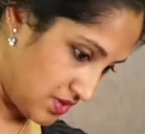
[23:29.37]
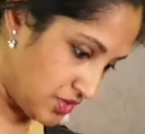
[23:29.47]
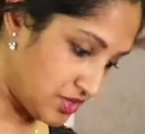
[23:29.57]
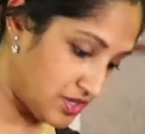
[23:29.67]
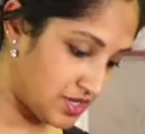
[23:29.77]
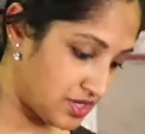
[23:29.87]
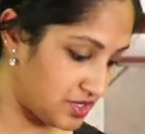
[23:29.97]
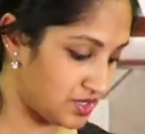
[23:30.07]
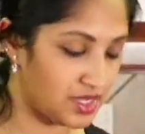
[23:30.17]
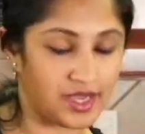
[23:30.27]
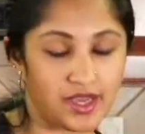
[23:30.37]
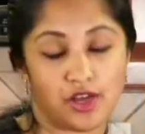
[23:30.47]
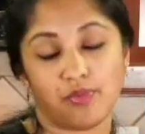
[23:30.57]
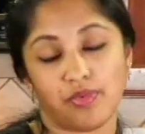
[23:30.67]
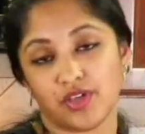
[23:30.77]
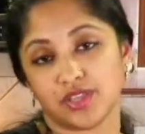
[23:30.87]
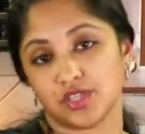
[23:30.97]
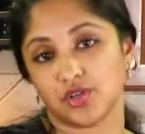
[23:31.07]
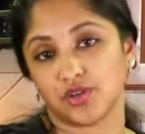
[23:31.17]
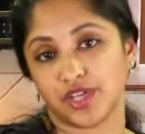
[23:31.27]
You could help with
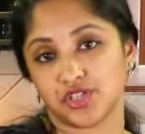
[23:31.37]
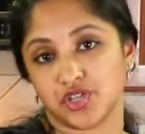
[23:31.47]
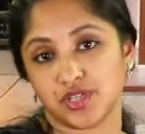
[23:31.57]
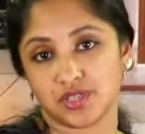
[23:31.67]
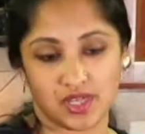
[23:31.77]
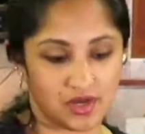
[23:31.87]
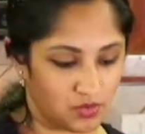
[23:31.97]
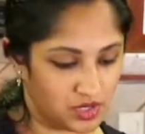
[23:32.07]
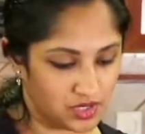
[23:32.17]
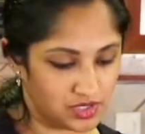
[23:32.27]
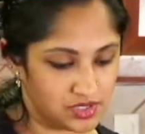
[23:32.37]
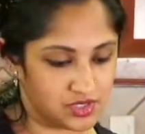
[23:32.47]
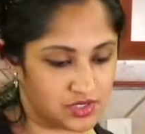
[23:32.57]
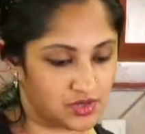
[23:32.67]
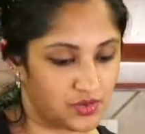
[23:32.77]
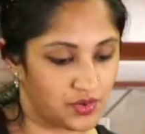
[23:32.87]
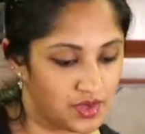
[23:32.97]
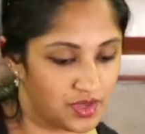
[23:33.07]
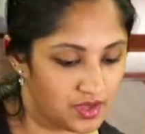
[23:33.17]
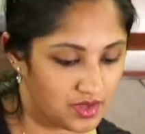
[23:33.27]
the donations and whatnot. So
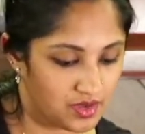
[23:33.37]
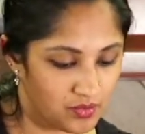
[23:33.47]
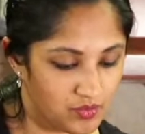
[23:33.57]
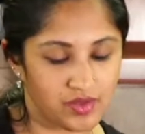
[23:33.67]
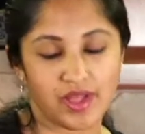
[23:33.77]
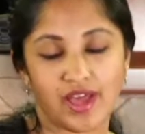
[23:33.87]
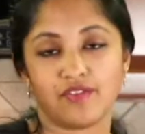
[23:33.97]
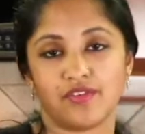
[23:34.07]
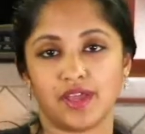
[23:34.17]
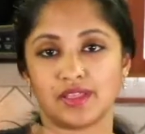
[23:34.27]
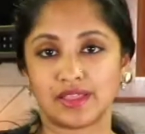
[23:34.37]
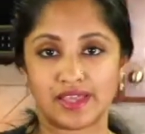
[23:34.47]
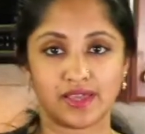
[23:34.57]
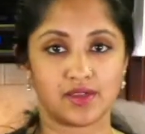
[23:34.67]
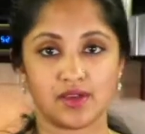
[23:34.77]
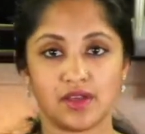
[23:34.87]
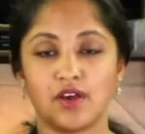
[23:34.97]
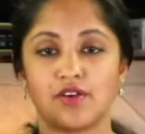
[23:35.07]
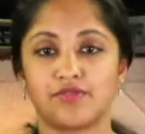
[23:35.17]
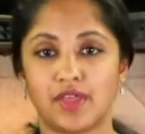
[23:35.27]
we'll have a link
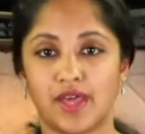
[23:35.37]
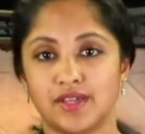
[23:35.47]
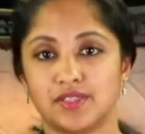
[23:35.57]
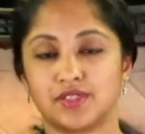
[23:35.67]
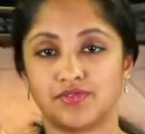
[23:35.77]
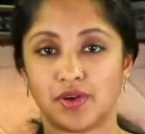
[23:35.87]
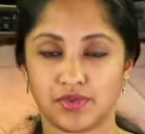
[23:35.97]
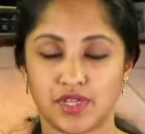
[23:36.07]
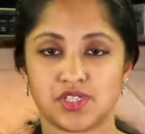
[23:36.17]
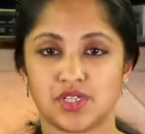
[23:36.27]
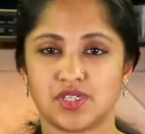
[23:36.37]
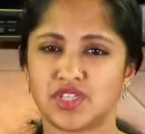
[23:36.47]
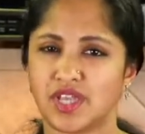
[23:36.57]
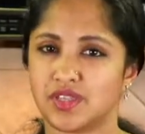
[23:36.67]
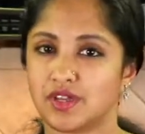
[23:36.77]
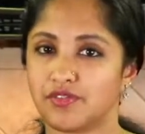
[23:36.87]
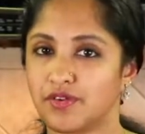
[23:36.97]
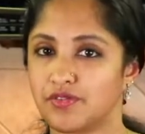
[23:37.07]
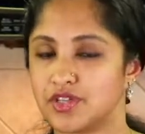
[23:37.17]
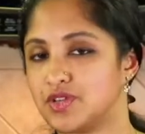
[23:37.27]
of that foundation, Chedana
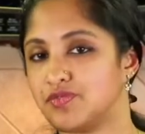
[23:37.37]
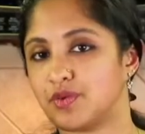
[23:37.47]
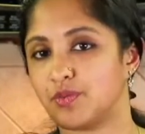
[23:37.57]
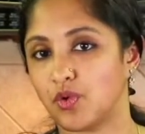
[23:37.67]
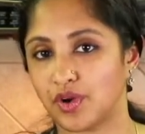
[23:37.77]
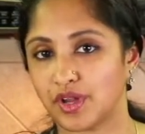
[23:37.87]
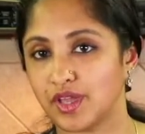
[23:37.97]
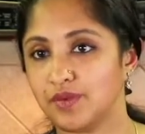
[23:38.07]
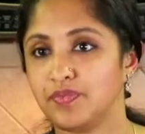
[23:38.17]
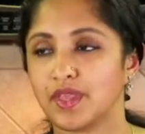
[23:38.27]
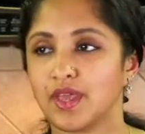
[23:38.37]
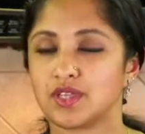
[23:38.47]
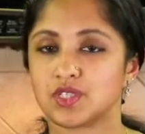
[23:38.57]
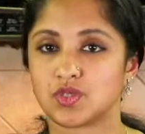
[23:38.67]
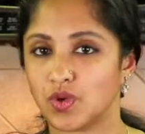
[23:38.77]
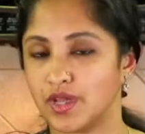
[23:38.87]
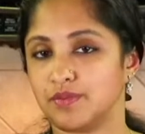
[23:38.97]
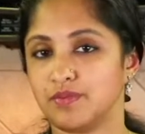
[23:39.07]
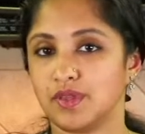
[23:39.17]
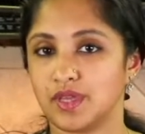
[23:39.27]
Foundation from Oregon.
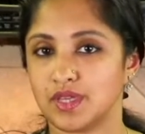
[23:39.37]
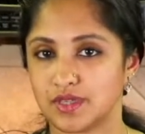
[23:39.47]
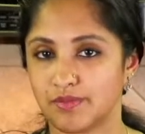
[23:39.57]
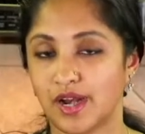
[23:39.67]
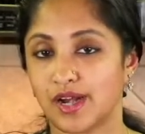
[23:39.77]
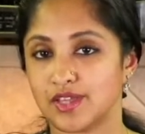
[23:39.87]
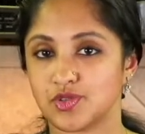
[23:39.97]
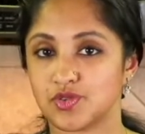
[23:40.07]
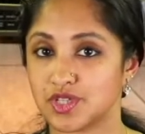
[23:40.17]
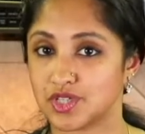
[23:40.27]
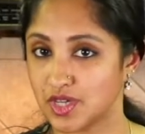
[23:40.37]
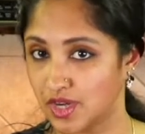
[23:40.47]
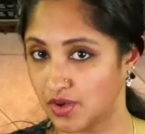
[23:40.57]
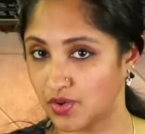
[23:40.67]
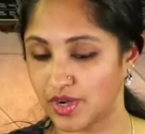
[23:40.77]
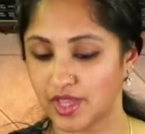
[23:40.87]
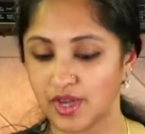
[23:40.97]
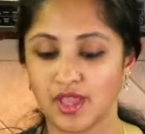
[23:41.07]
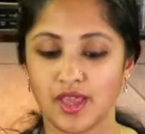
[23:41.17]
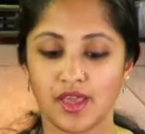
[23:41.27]
Sweatum is a Malayali association in
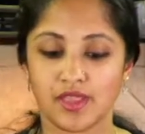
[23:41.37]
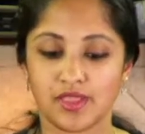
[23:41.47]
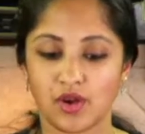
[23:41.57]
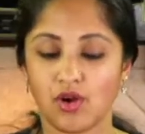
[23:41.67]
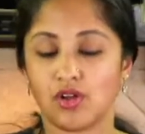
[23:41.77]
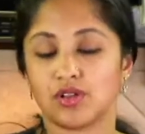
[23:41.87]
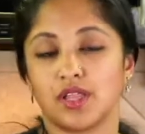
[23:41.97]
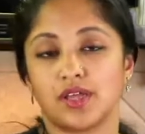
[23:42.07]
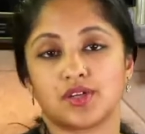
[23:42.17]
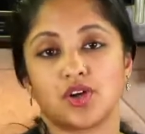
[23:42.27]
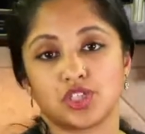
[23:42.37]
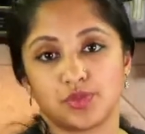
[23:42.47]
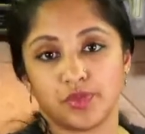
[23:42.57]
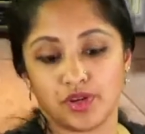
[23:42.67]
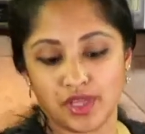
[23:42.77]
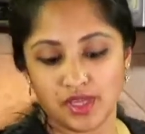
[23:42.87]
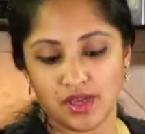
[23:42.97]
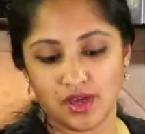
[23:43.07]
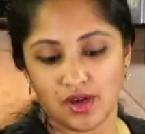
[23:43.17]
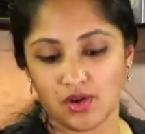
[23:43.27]
Oregon. They're all contributing
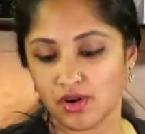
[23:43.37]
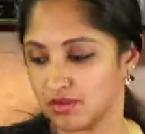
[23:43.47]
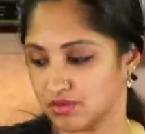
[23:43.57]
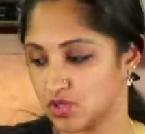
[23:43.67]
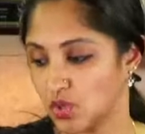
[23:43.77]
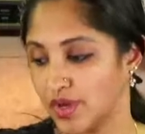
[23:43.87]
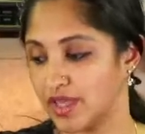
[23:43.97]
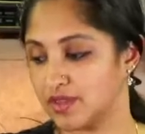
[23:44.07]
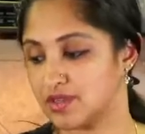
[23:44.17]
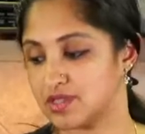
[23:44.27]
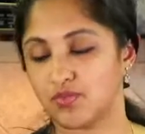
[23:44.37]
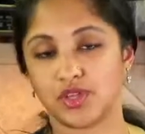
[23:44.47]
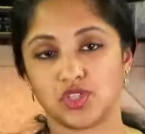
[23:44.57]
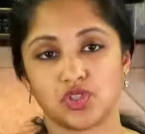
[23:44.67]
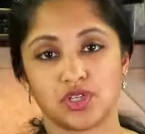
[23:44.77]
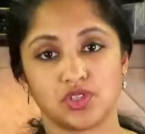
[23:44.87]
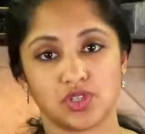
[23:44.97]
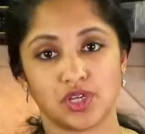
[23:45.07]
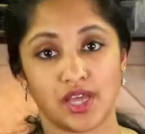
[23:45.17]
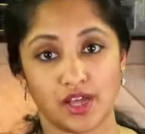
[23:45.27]
or joining this venture
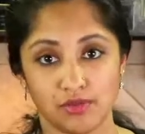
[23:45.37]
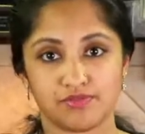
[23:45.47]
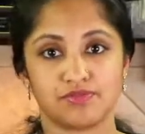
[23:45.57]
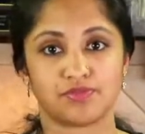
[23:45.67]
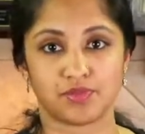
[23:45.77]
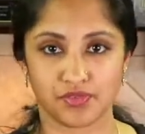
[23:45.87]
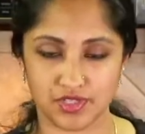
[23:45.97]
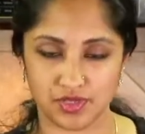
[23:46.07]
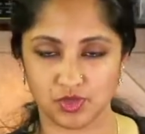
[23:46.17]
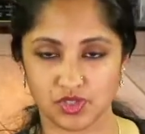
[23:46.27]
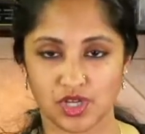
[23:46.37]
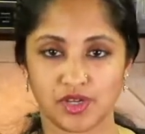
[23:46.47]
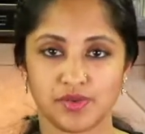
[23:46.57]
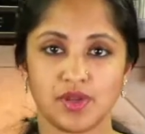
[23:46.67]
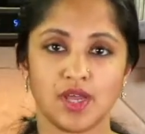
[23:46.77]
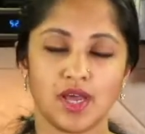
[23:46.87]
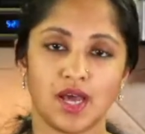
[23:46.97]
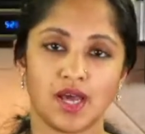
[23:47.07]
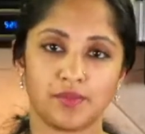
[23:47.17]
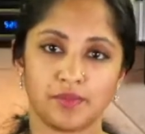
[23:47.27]
to help Professor Mudukar
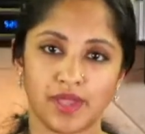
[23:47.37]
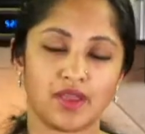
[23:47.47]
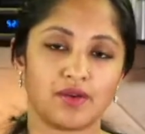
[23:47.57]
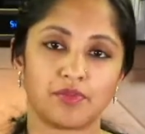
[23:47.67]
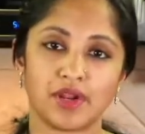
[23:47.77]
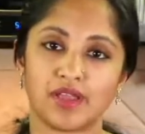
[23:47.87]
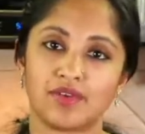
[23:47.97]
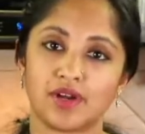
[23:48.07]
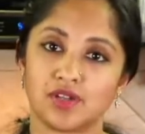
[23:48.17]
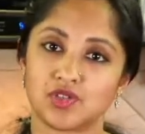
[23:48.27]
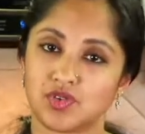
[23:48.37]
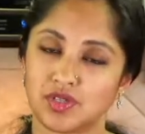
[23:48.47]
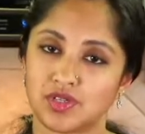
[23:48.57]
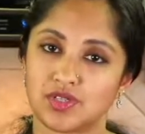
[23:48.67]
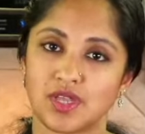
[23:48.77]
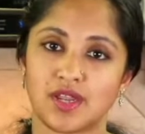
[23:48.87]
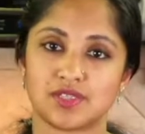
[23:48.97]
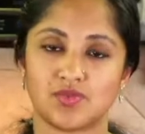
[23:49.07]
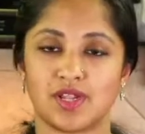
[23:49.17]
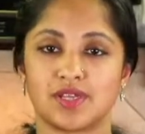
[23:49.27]
bring awareness to others, and
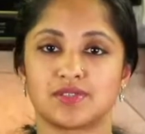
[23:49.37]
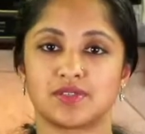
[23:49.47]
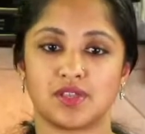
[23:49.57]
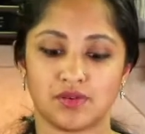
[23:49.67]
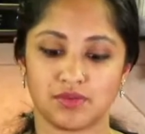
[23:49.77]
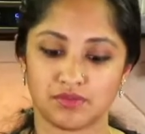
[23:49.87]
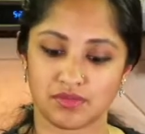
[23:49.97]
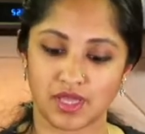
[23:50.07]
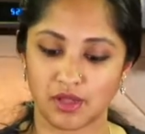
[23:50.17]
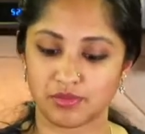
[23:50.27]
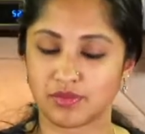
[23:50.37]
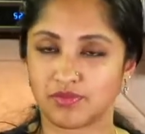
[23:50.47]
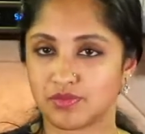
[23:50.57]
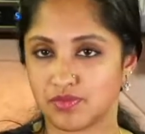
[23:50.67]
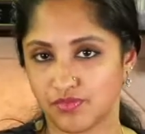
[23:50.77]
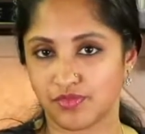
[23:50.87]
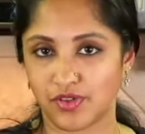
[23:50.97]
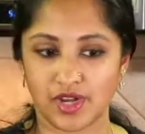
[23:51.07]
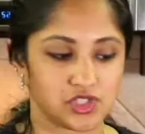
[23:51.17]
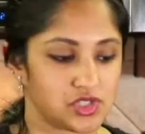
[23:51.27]
as well as help them
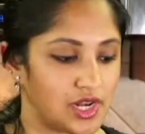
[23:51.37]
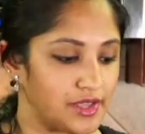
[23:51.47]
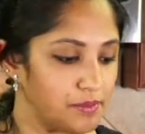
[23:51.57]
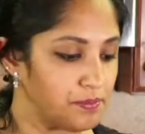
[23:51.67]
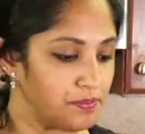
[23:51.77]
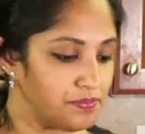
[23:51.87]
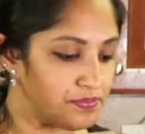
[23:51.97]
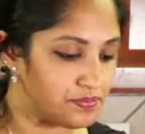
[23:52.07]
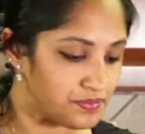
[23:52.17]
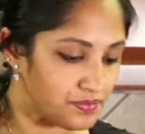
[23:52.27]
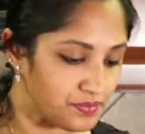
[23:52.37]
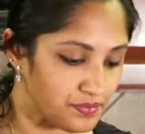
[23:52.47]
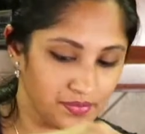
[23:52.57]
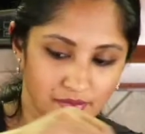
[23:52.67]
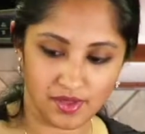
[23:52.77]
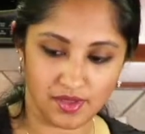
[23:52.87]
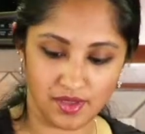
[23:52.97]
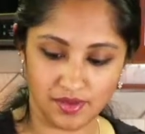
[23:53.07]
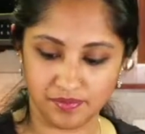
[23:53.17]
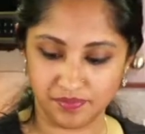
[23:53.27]
financially.
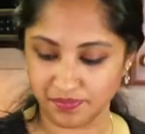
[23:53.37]
Okay, a